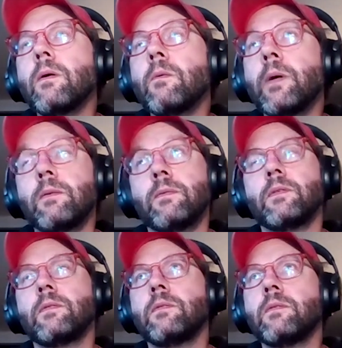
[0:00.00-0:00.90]
Well,
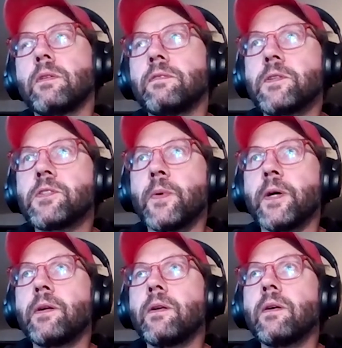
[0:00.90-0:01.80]
the first
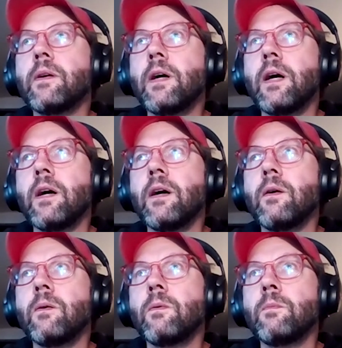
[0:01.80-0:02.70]
one,
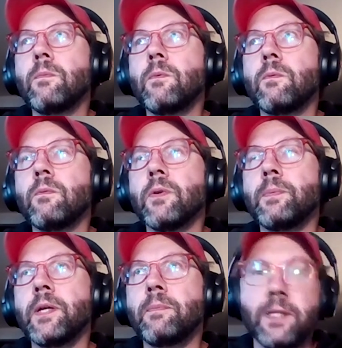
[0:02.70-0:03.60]

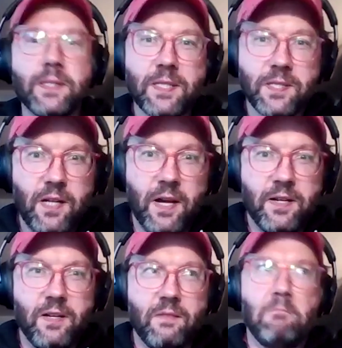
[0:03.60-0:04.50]
Ruby, because I
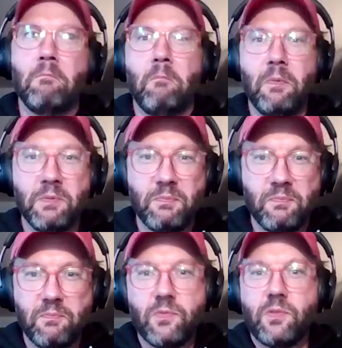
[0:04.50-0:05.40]
didn't
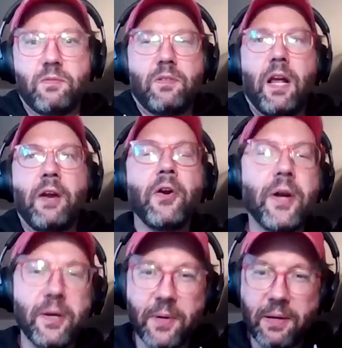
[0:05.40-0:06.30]
had no
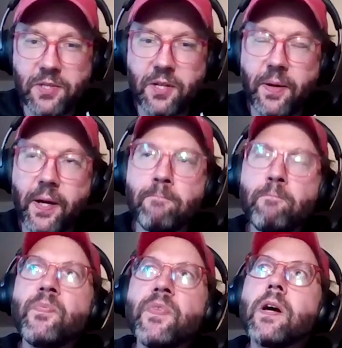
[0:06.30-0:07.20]
idea what I was doing.
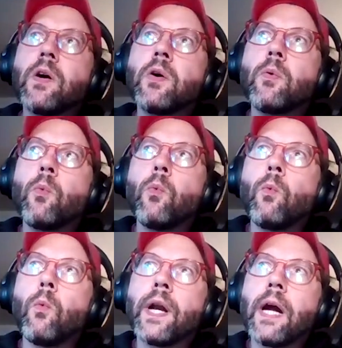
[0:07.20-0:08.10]

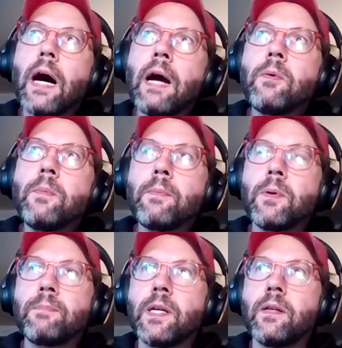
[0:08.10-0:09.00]
What I remember
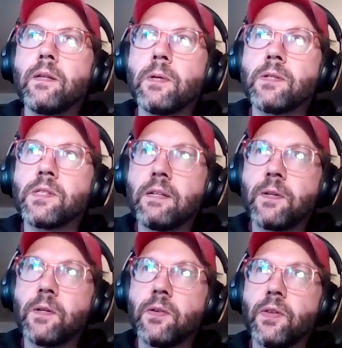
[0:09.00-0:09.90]
being the most
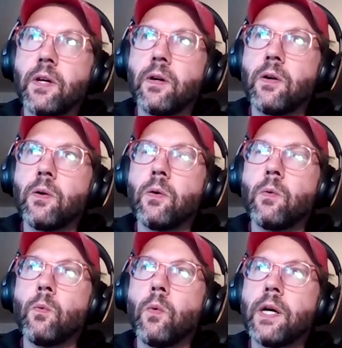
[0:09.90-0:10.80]
difficult though
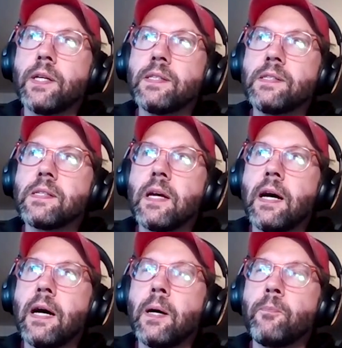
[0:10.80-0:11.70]
was
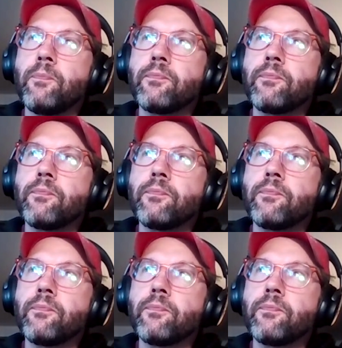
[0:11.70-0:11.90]
uh